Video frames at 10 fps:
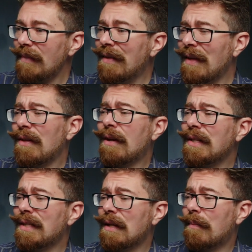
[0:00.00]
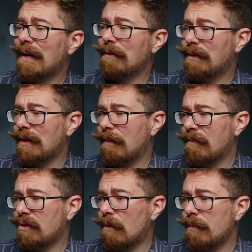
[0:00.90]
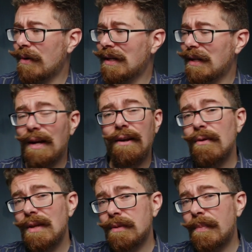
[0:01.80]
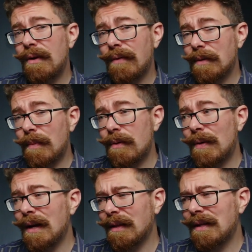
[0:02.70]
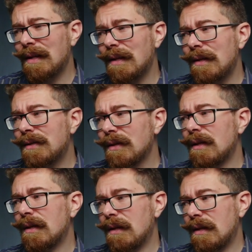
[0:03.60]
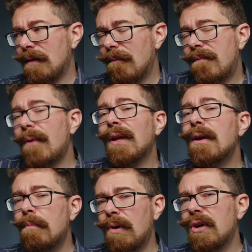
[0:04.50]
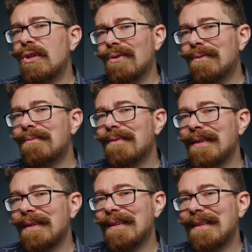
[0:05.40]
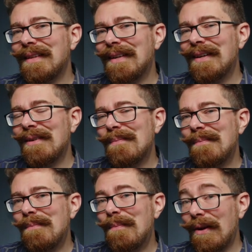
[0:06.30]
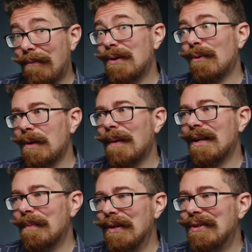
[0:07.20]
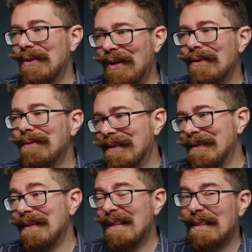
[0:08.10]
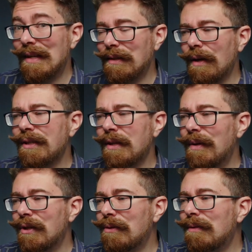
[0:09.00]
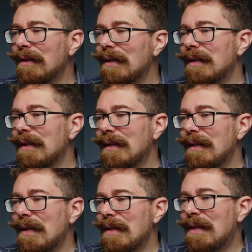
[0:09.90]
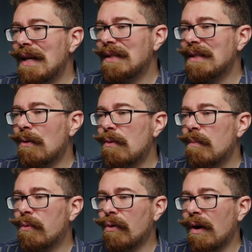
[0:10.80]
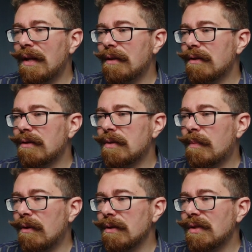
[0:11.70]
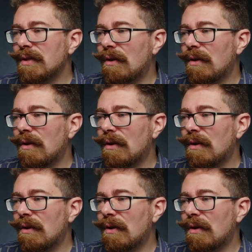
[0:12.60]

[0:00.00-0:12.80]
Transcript: I think the nice thing about the shot with Brad here, and I don't think it's perfect, by the way, I think it is very commercial. But if we're talking about commercial, you know, it's nice commercial. There's still bright spots